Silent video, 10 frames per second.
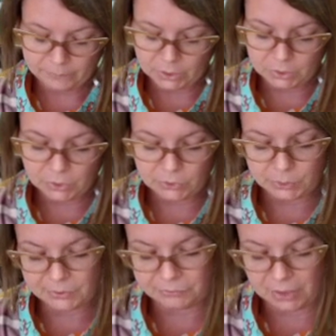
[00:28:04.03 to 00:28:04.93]
The nurse
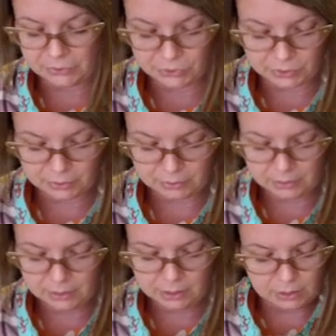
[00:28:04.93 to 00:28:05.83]
was flustered.
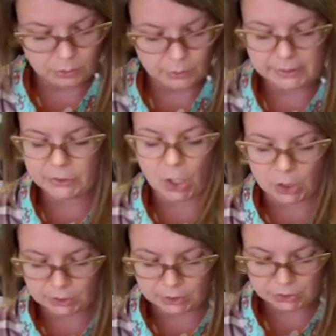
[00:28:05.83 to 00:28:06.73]
"What a
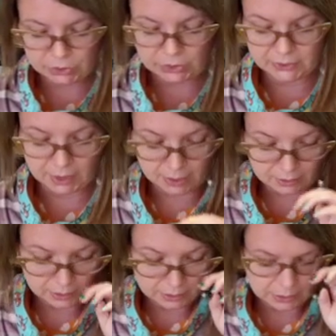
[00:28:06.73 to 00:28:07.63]
talker," she said.
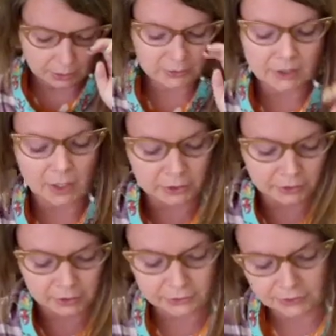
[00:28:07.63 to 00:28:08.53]
"You're
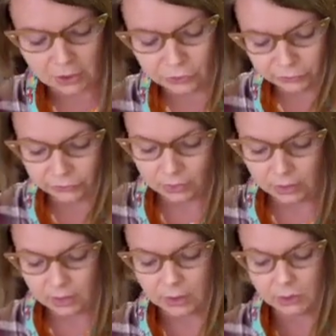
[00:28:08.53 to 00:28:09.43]
tiring yourself."
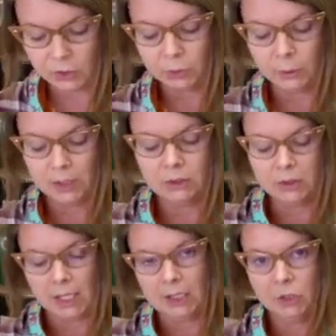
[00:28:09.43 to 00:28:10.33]
And she wheeled
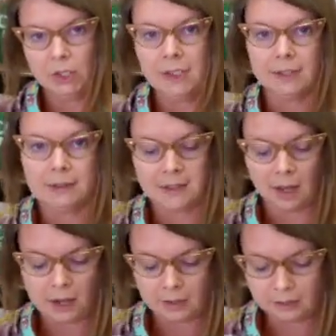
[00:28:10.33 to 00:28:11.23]
Kenji
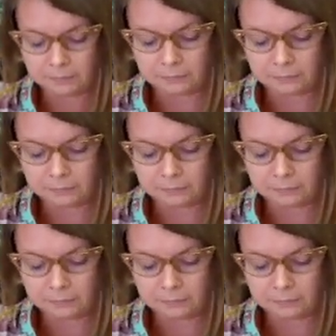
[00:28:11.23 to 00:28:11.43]
inside.